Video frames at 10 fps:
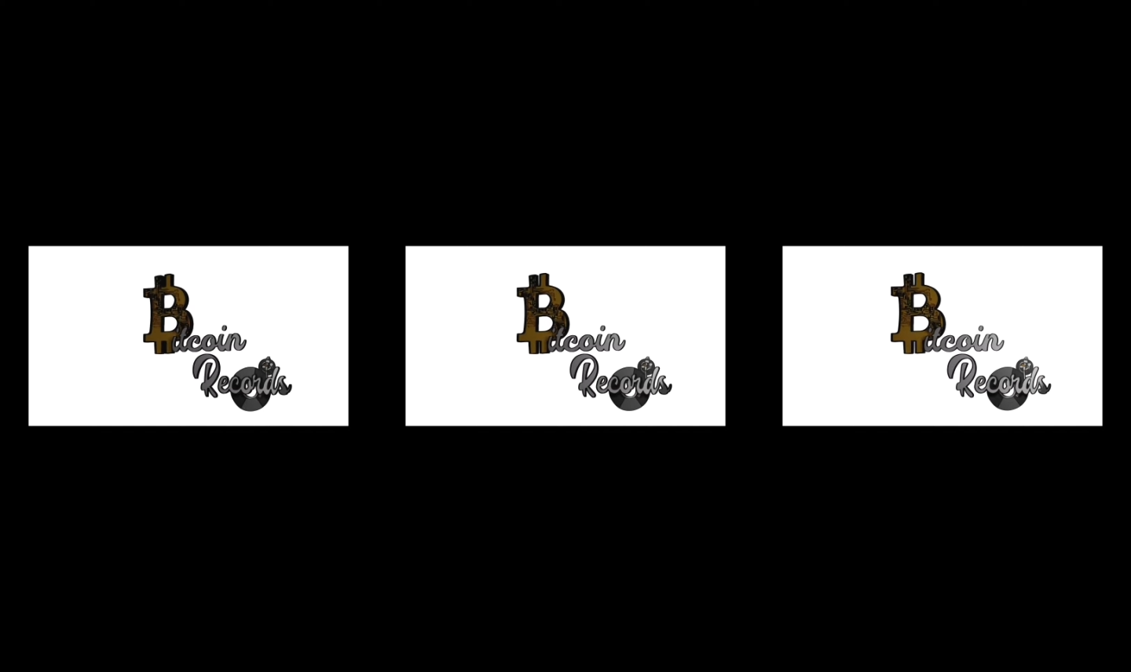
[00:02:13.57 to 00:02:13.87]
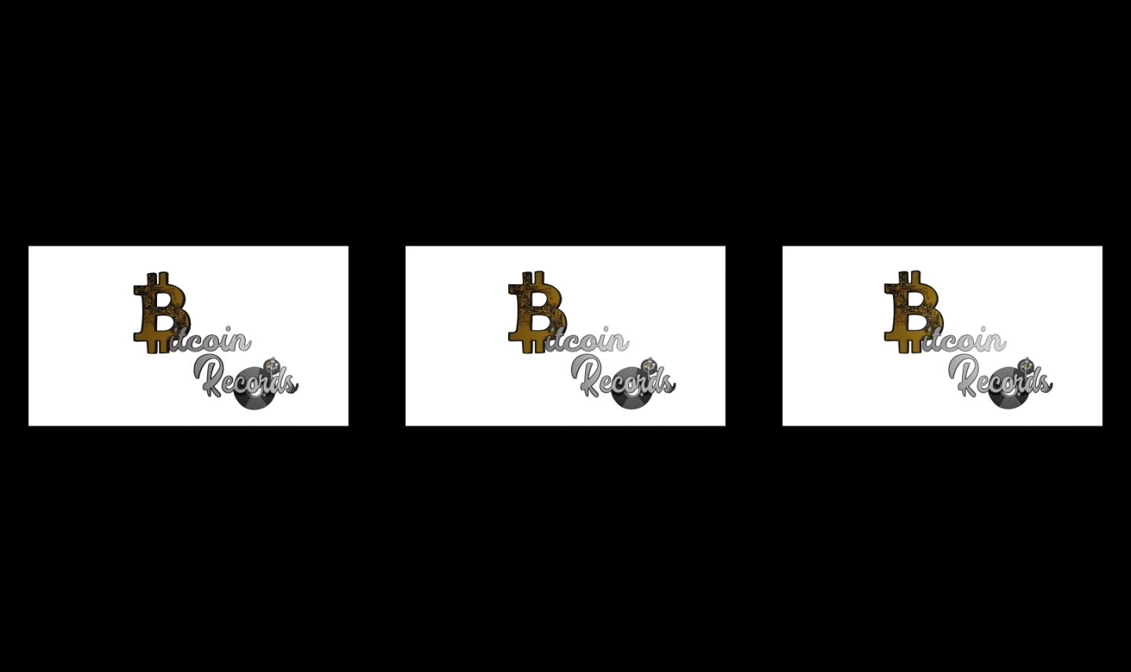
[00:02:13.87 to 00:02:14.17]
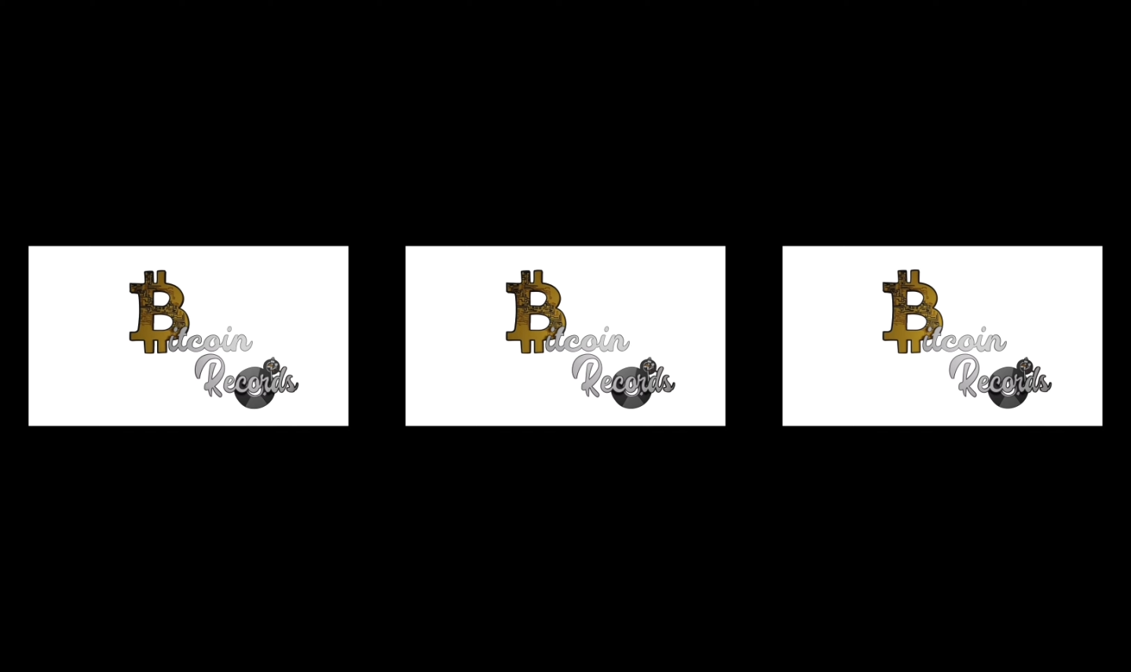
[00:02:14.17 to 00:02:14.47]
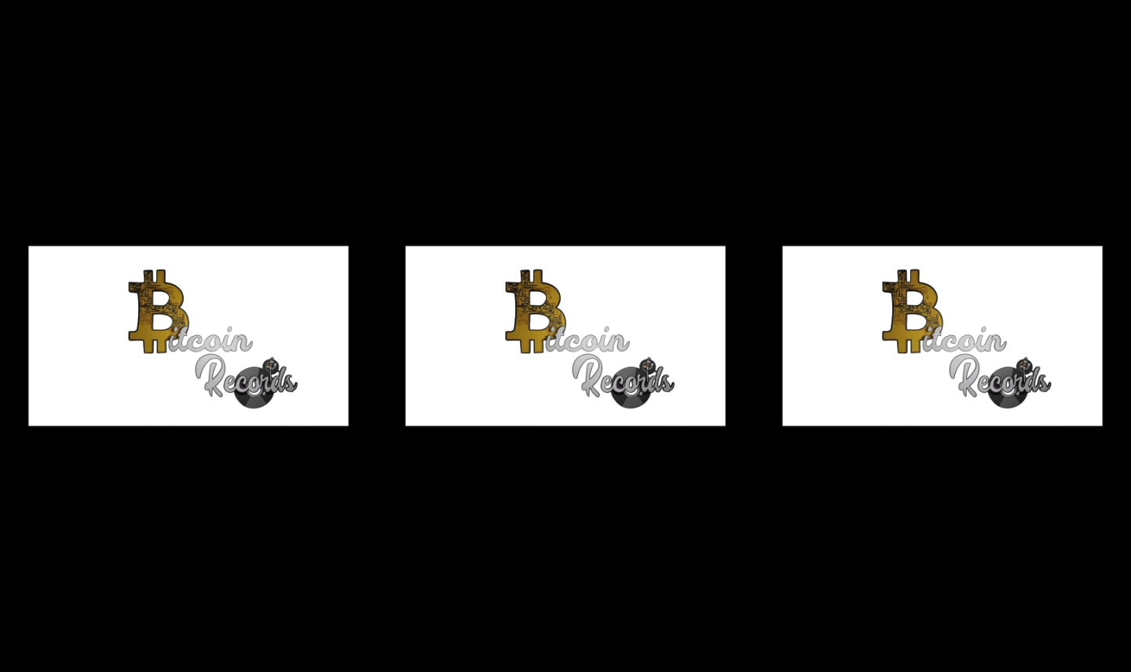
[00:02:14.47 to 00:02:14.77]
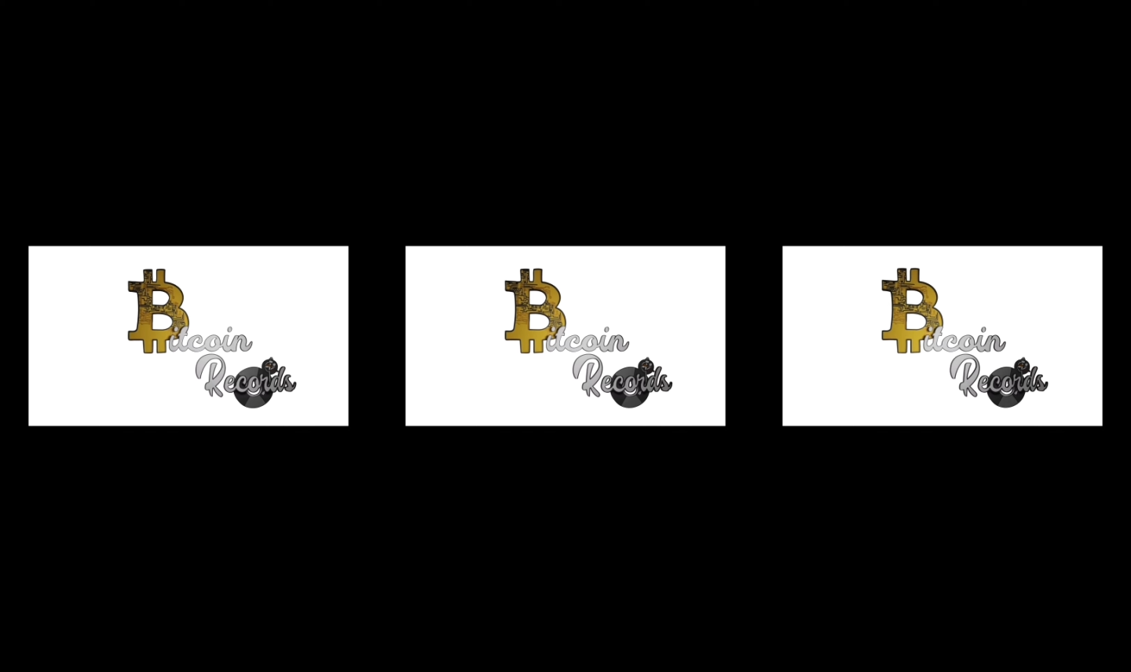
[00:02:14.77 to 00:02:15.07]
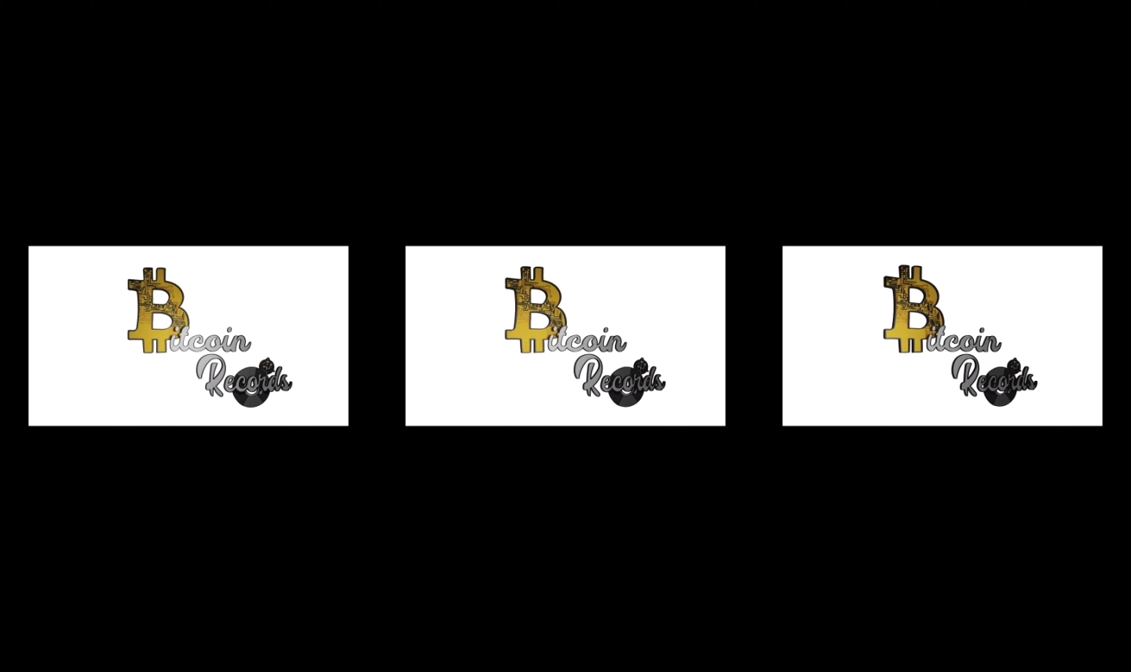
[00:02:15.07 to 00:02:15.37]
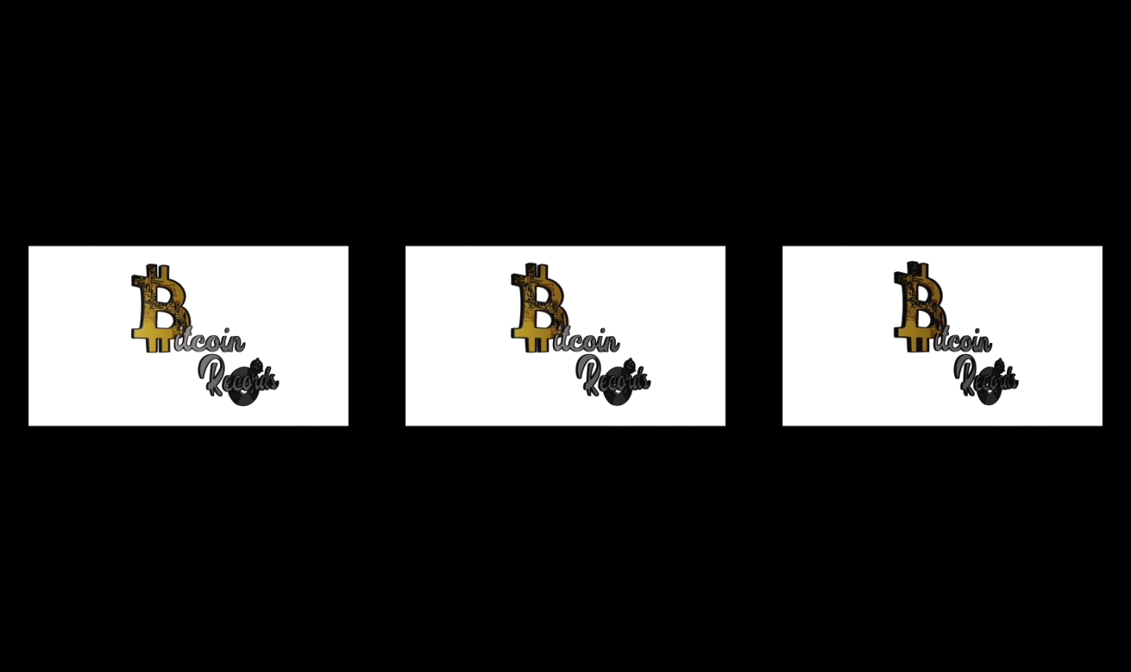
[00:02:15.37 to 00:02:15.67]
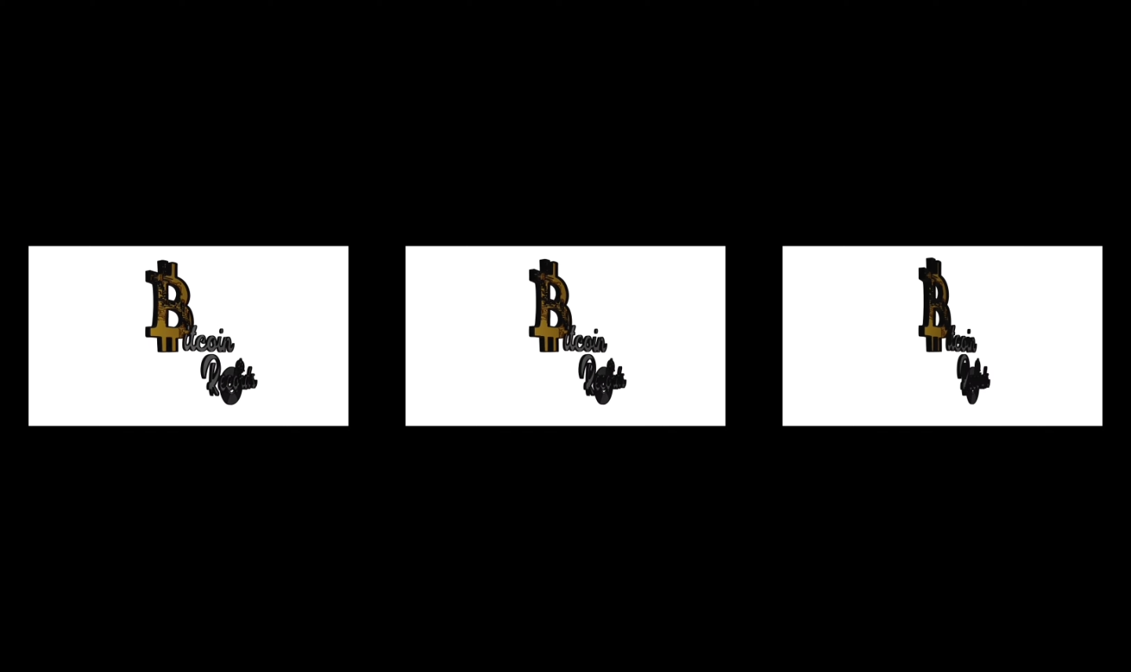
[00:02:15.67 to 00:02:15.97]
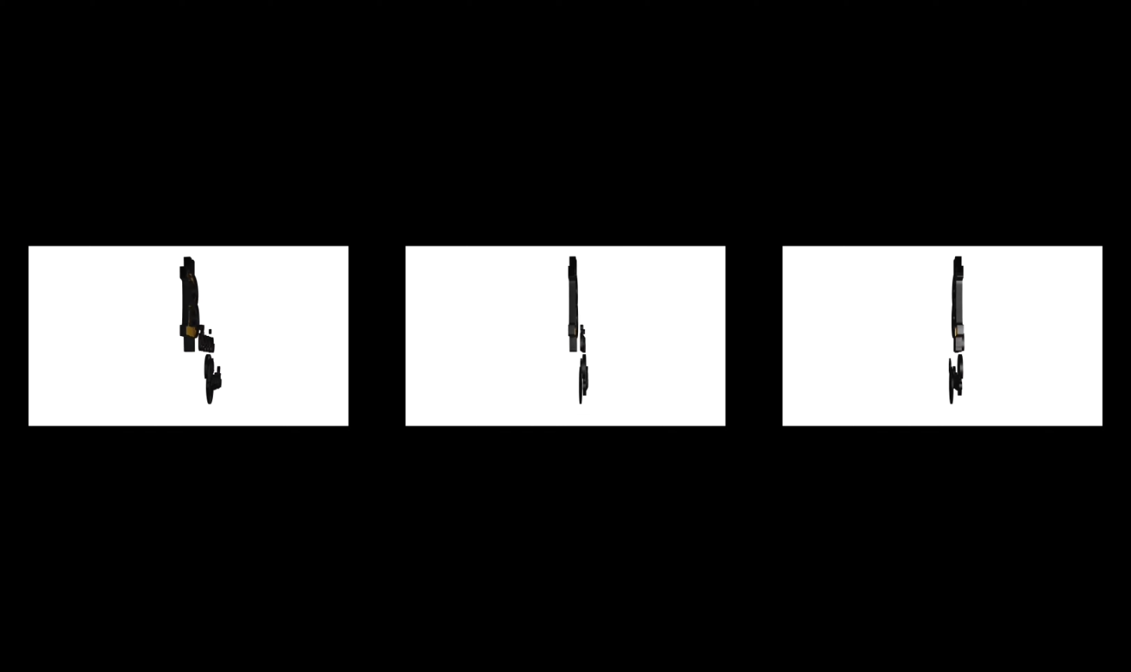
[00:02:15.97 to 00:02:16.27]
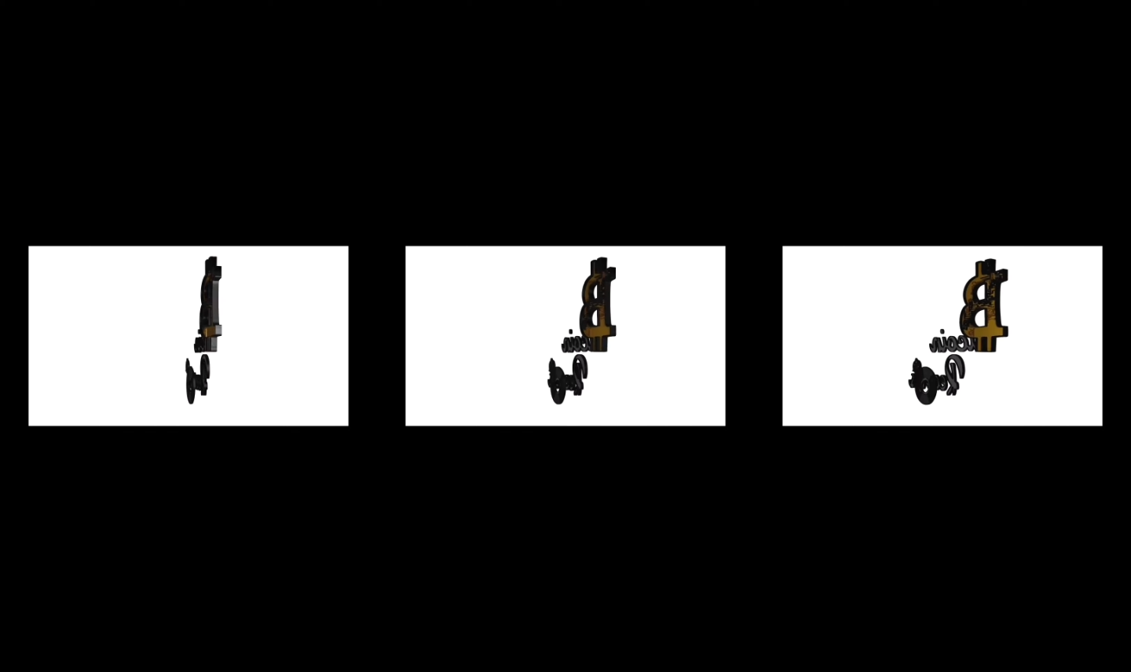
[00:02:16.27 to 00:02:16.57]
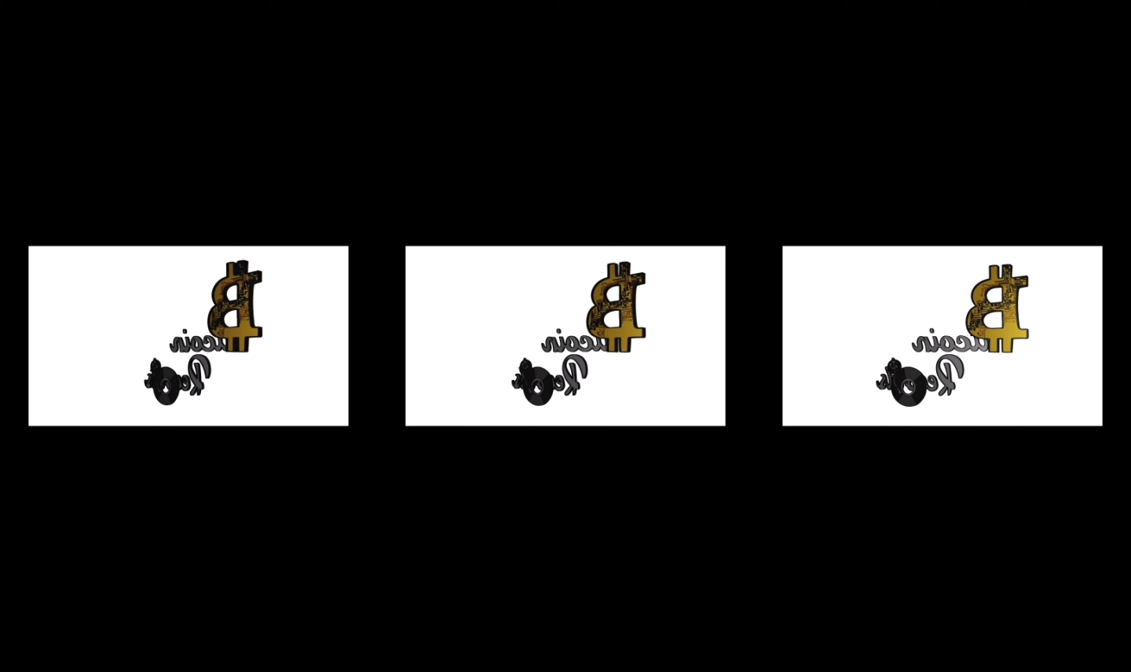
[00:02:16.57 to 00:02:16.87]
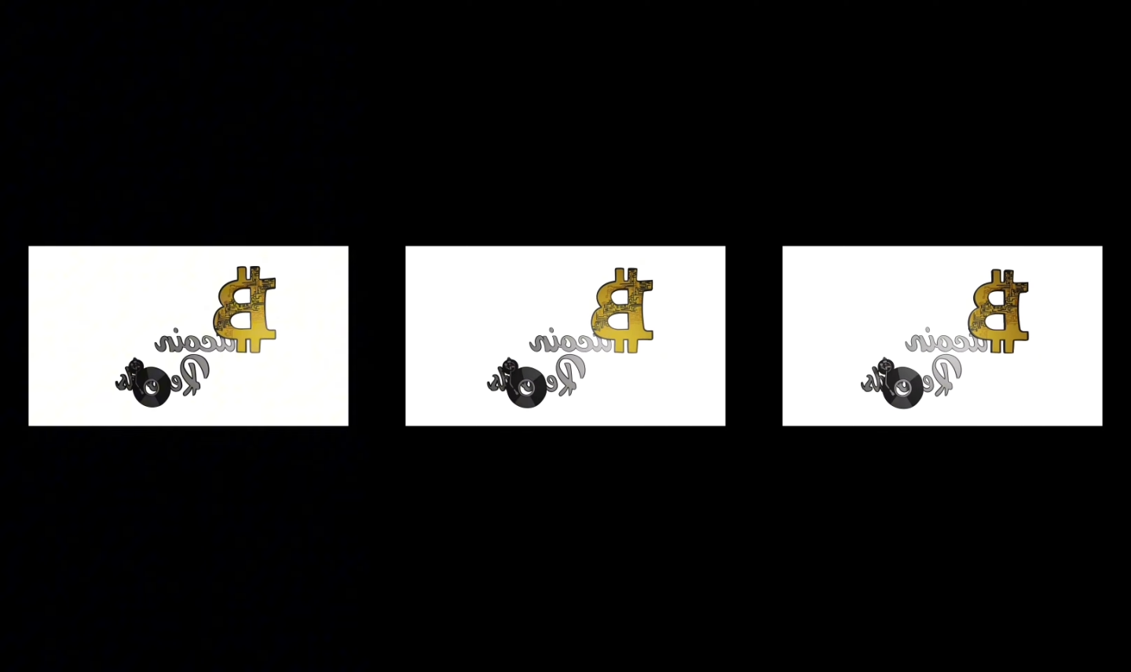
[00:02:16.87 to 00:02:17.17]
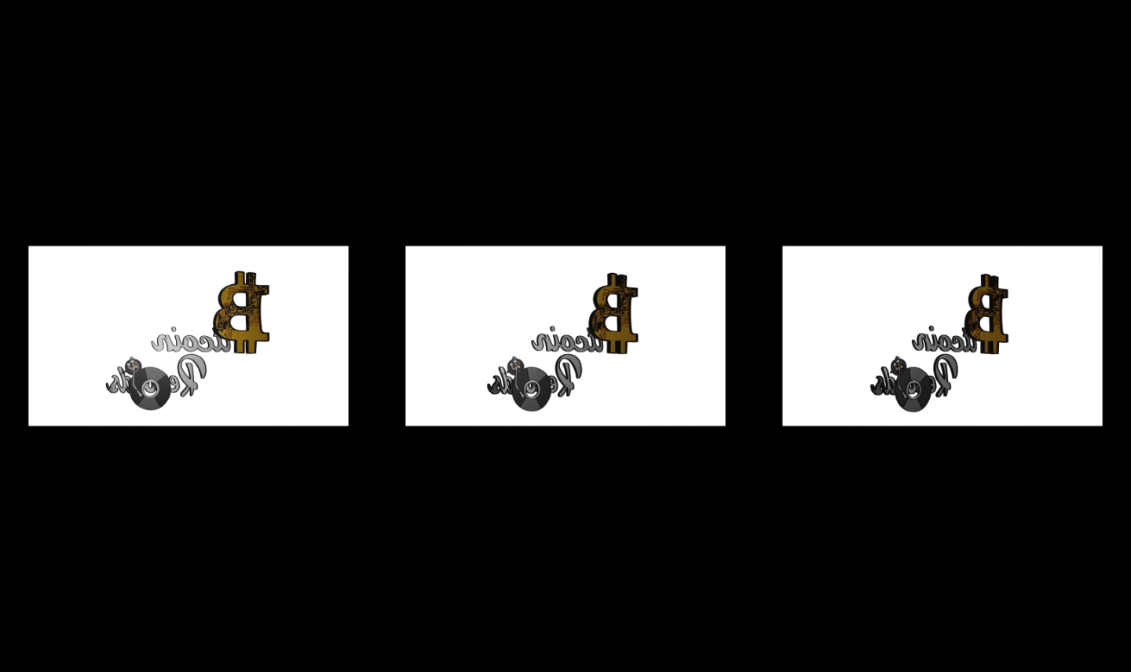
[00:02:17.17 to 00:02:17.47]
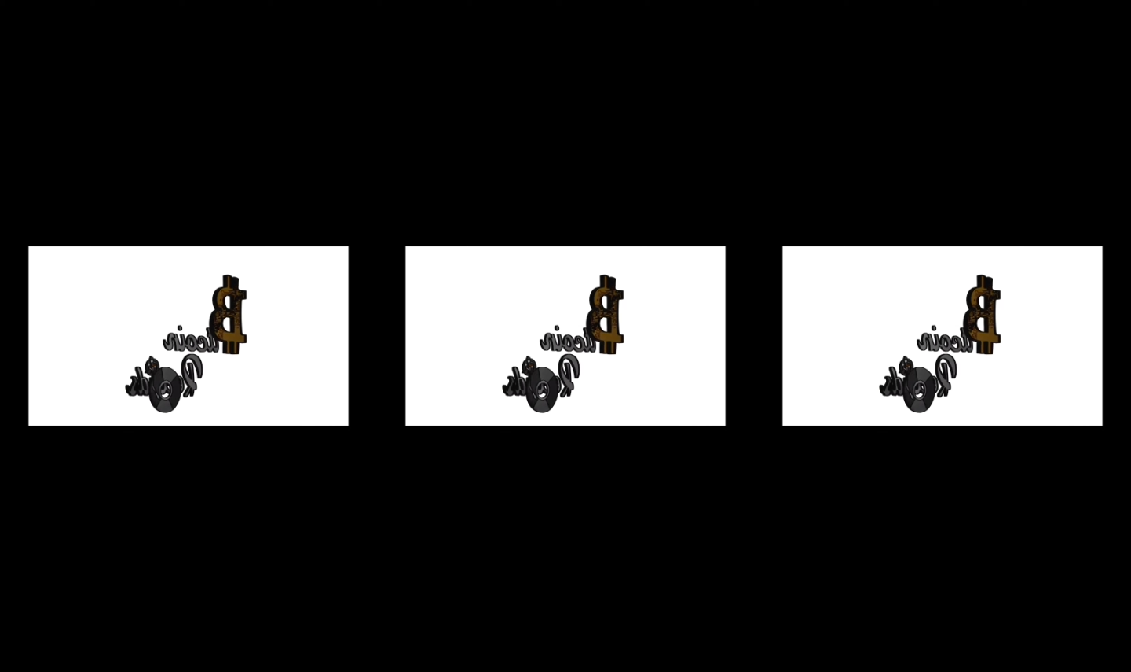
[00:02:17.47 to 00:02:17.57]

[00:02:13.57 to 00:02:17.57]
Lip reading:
Nobody's mouth can be seen.